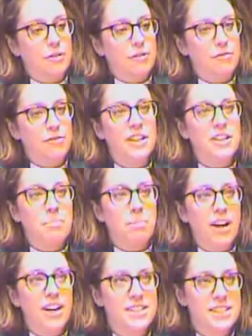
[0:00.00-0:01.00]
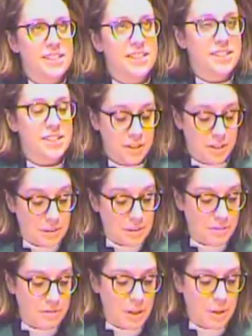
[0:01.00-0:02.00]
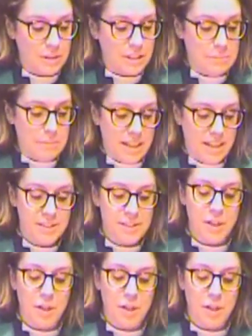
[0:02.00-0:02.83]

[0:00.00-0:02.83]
Fanny Price is a girl of lowly means,